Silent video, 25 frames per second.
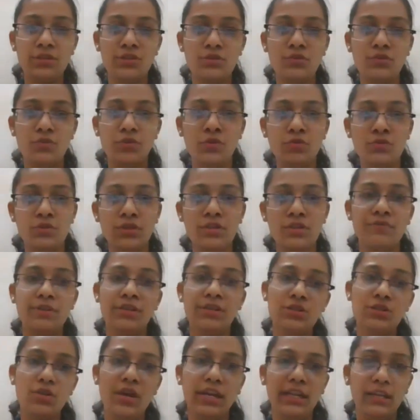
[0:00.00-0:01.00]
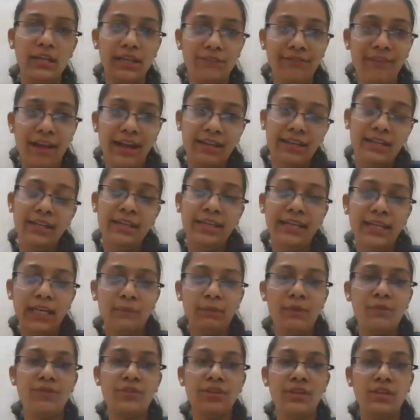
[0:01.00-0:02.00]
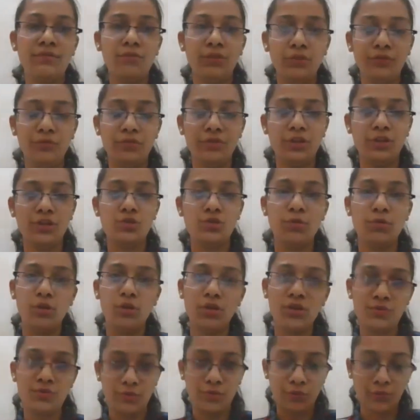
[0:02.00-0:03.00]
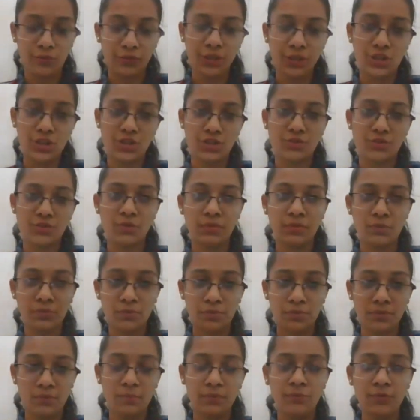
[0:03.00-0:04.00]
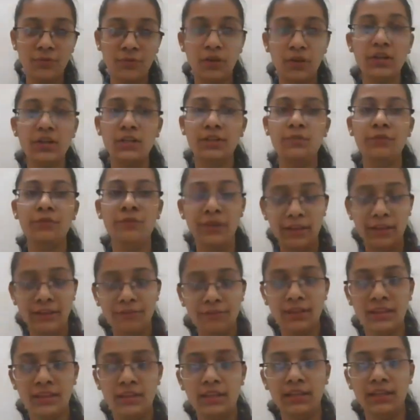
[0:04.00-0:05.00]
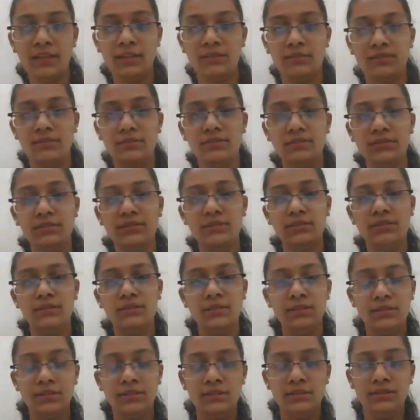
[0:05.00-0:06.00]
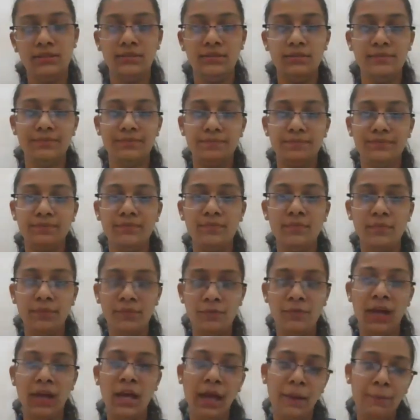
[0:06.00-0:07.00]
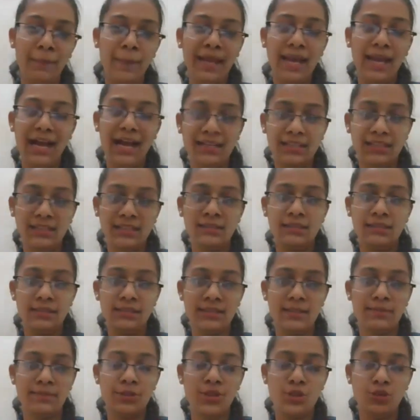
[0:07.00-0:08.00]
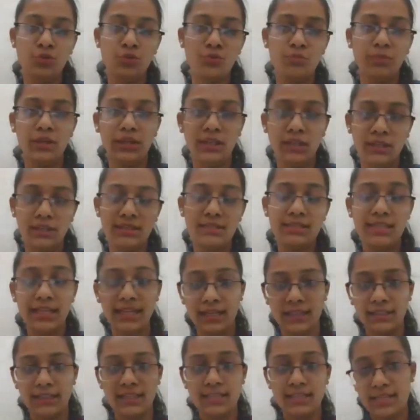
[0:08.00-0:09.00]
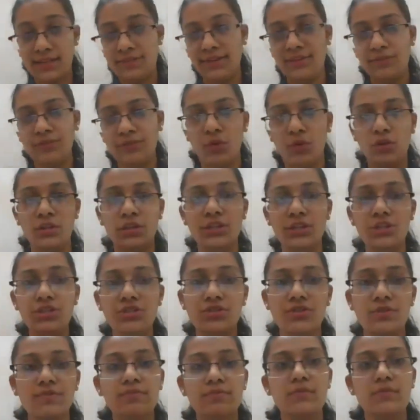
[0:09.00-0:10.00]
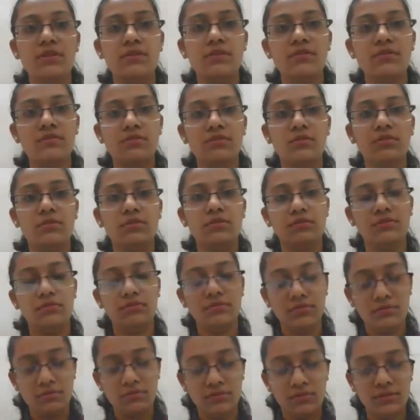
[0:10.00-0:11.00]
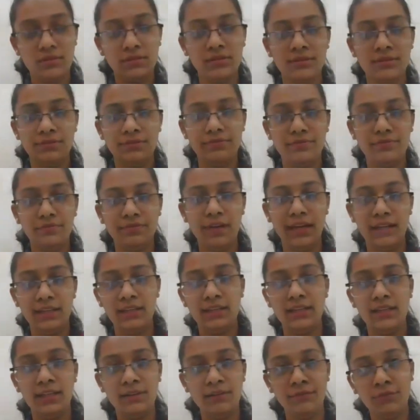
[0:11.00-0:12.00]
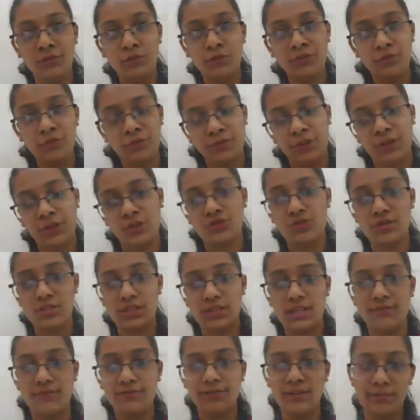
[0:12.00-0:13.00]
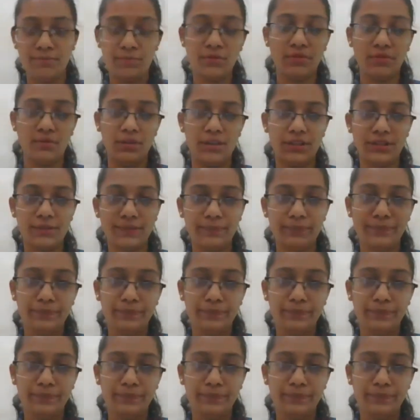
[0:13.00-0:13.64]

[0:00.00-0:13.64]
to use the waste. So I finally came up with a wood finish, because wood finish worked well with the by adding substitute materials like adhesive and varnish. So the finally a wood finish was developed through it.